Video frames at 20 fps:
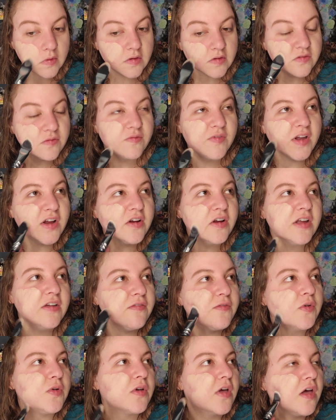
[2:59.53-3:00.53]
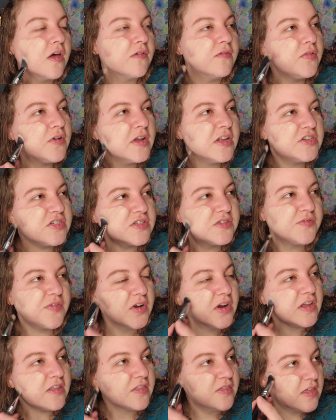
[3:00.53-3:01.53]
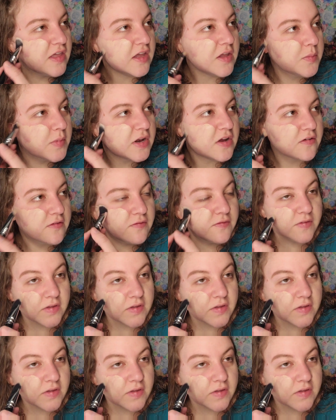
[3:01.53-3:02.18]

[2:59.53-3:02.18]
It's very full coverage, it's very thick, but it